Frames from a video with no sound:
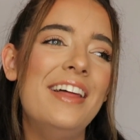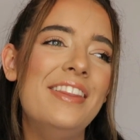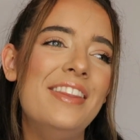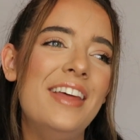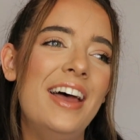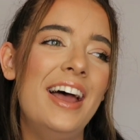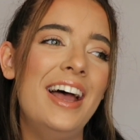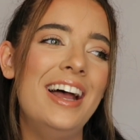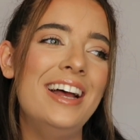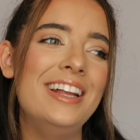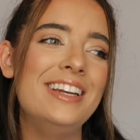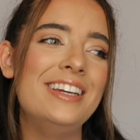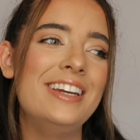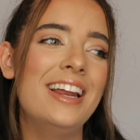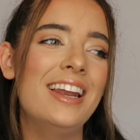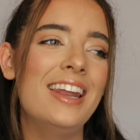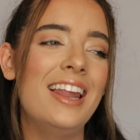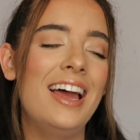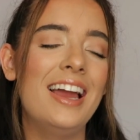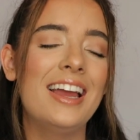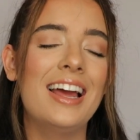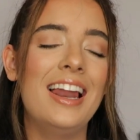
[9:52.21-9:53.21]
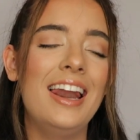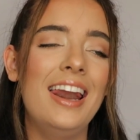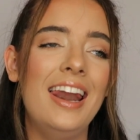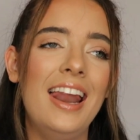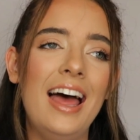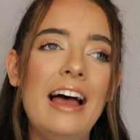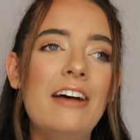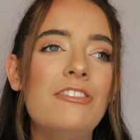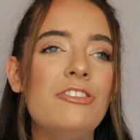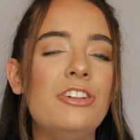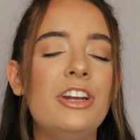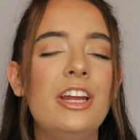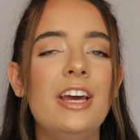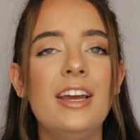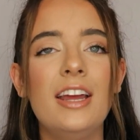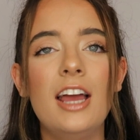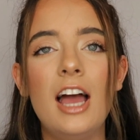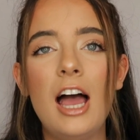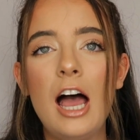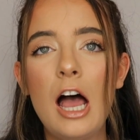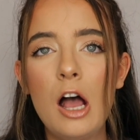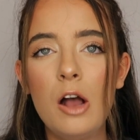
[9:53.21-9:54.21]
and then like 11
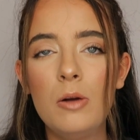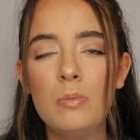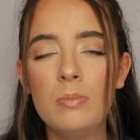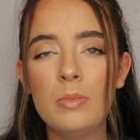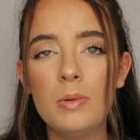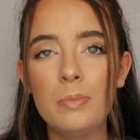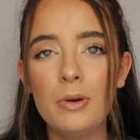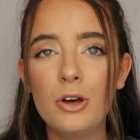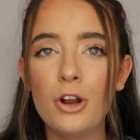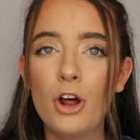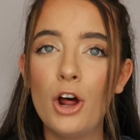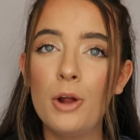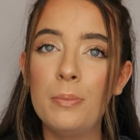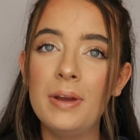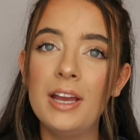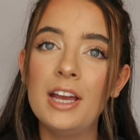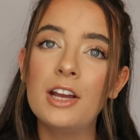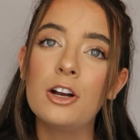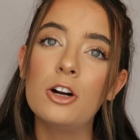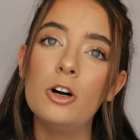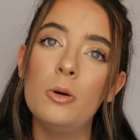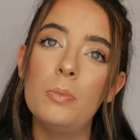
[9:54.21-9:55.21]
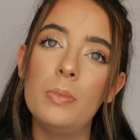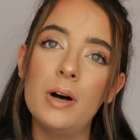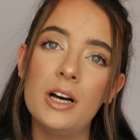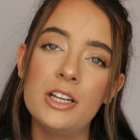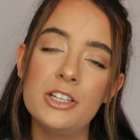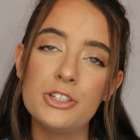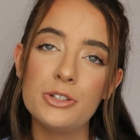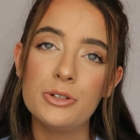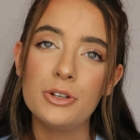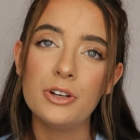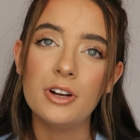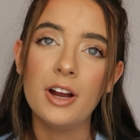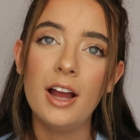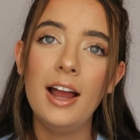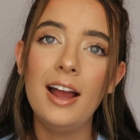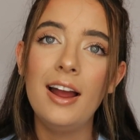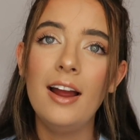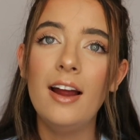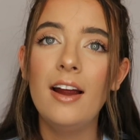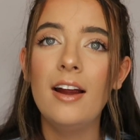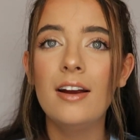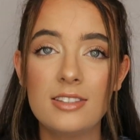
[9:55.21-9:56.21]
a.m. put on makeup and do your
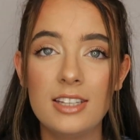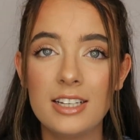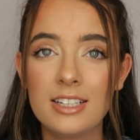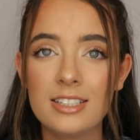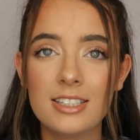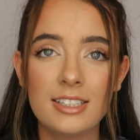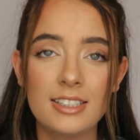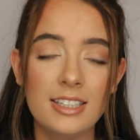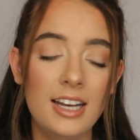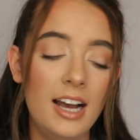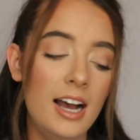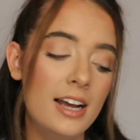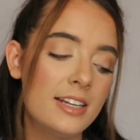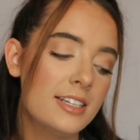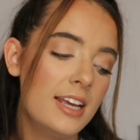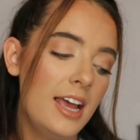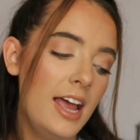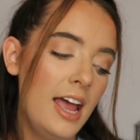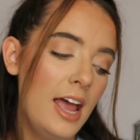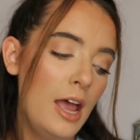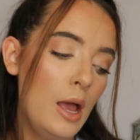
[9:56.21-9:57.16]
hair, things like that.